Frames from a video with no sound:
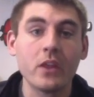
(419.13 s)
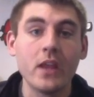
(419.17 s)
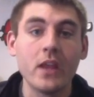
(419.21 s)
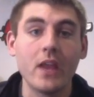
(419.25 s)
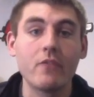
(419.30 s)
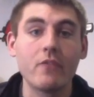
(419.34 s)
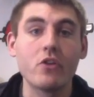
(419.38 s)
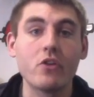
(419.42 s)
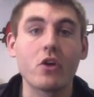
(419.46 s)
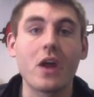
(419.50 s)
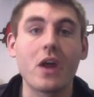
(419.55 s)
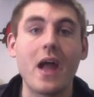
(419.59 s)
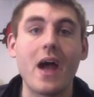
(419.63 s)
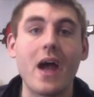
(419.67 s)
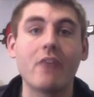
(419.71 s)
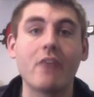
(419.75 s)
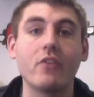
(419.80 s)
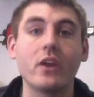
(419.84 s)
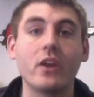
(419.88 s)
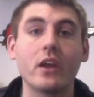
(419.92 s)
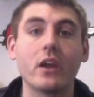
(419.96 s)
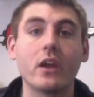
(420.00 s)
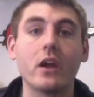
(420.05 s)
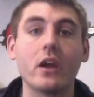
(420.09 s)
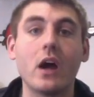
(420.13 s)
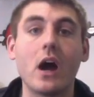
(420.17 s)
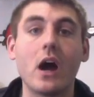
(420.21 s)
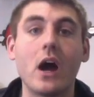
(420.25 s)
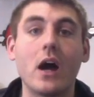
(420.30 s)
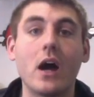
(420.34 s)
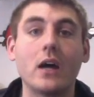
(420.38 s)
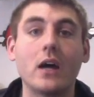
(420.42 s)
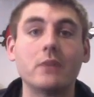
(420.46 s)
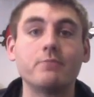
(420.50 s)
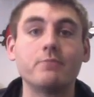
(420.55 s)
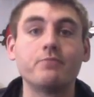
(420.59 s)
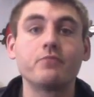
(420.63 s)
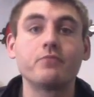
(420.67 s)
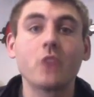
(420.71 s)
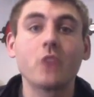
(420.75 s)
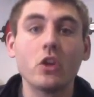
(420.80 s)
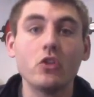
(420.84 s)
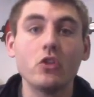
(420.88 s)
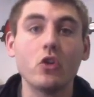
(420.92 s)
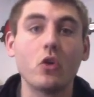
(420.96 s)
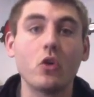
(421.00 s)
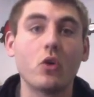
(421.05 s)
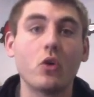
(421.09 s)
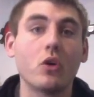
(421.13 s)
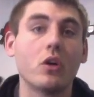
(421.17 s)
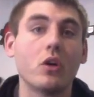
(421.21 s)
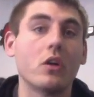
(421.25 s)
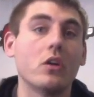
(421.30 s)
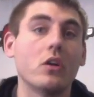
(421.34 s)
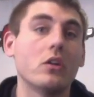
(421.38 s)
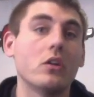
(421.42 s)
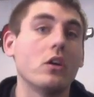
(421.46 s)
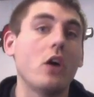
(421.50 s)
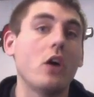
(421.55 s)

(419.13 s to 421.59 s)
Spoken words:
if you're having your